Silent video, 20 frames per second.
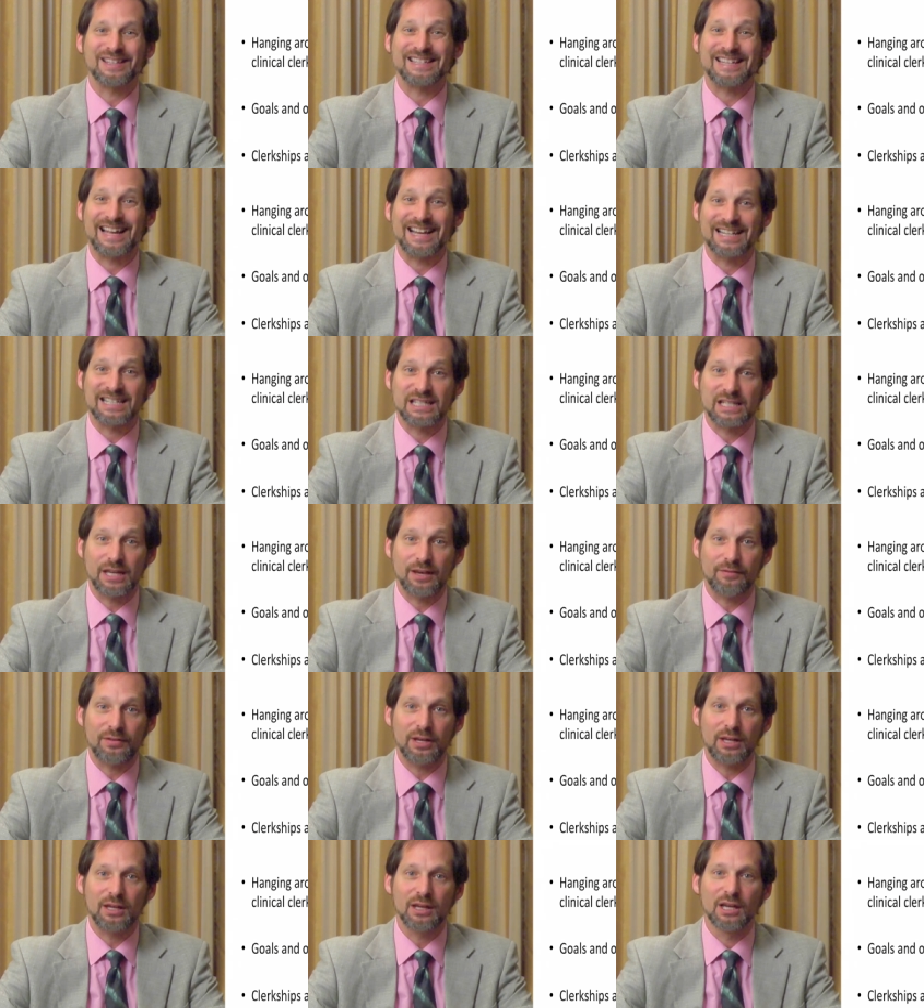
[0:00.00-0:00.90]
is an
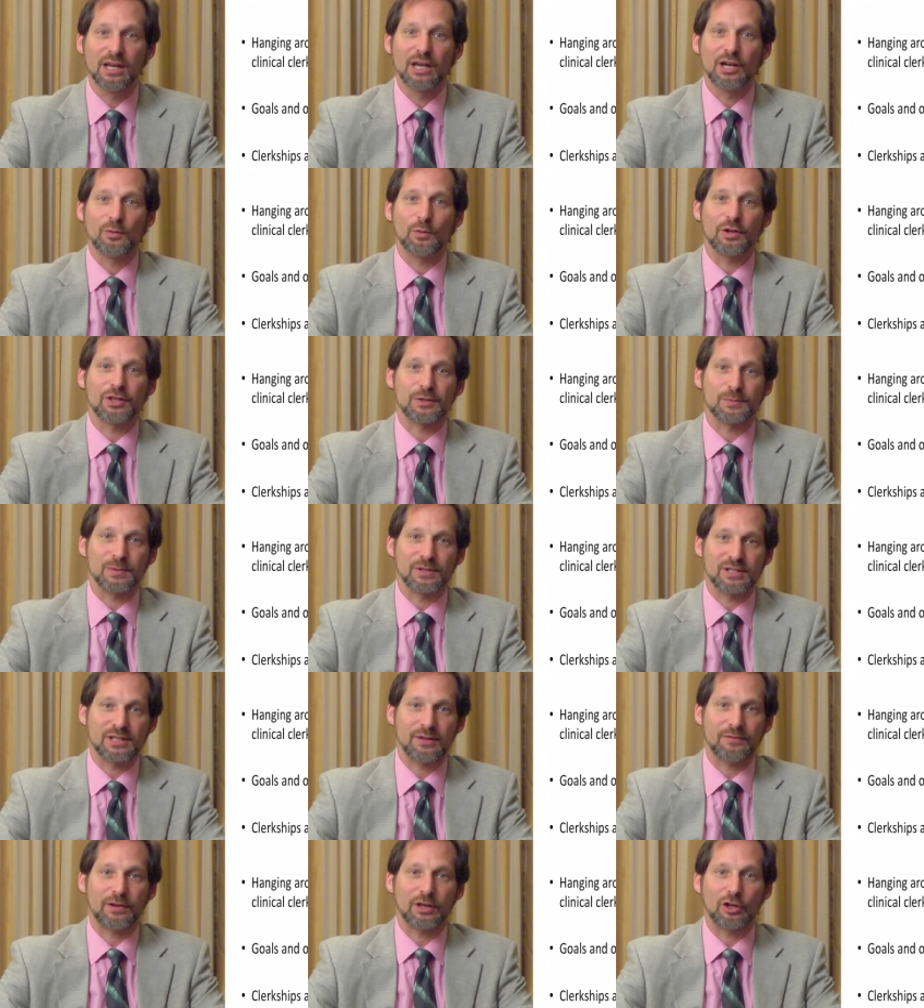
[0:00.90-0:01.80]
activity with
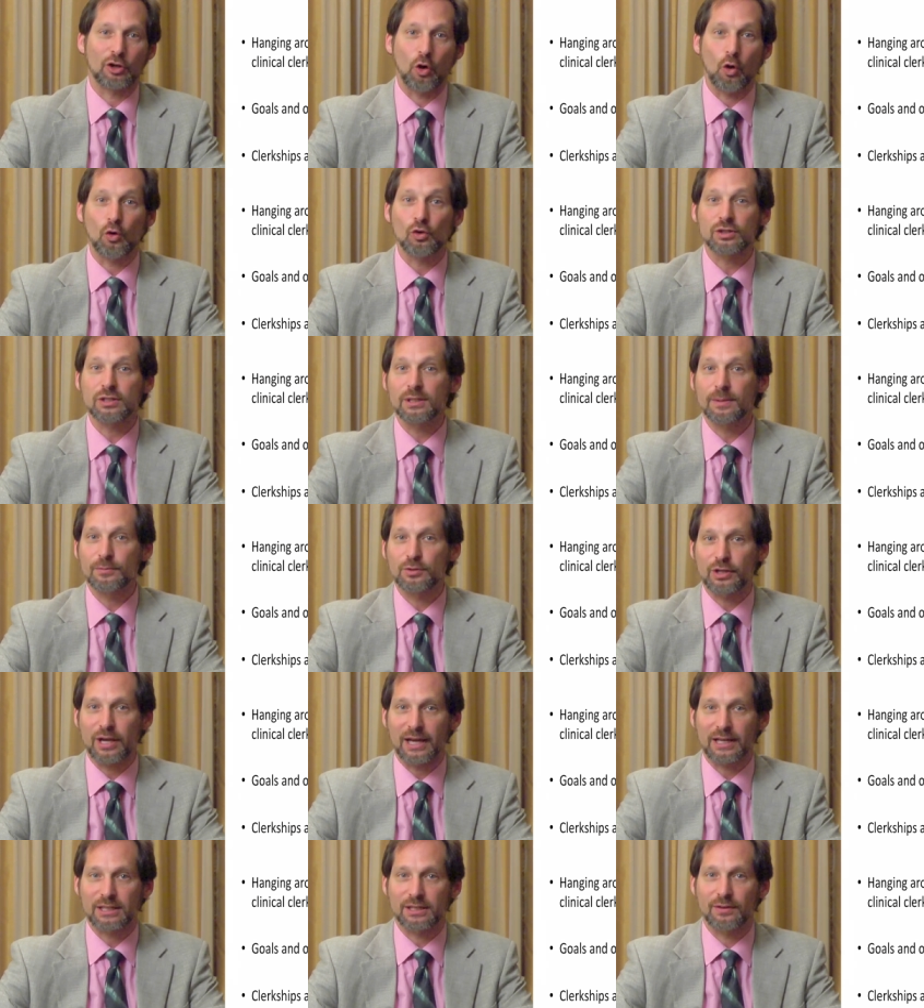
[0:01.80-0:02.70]
specific goals and
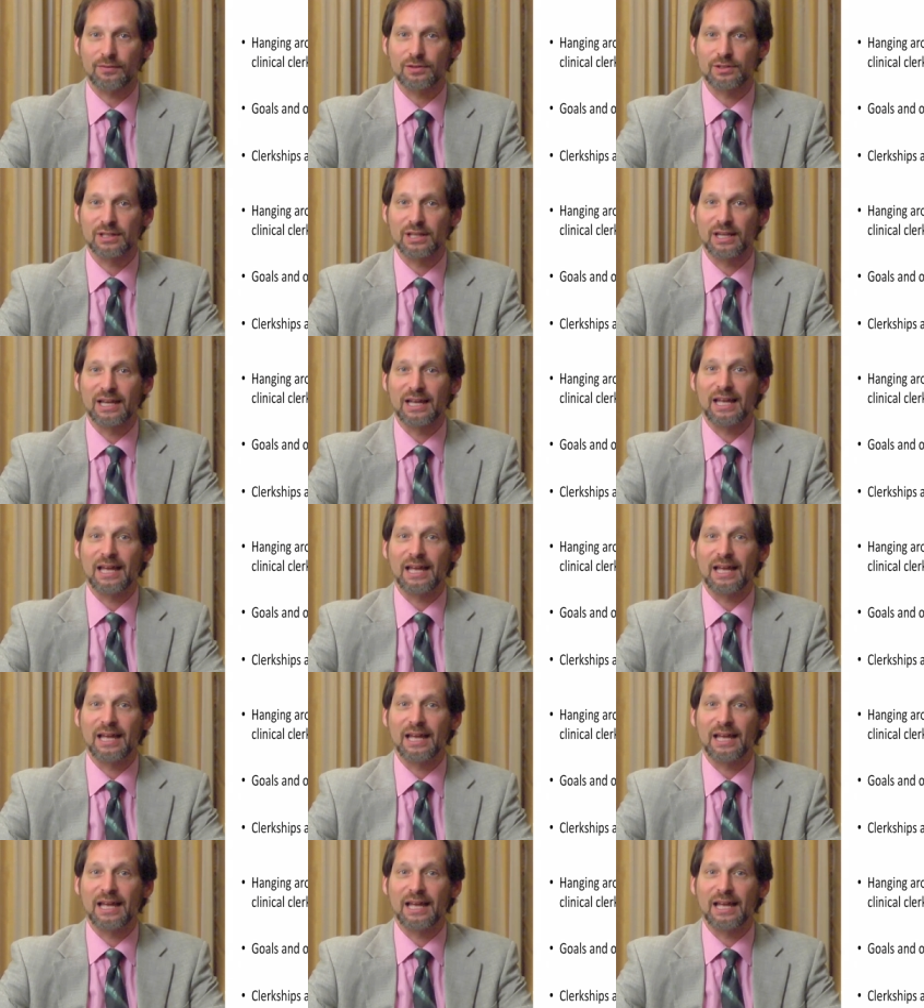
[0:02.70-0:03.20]
objectives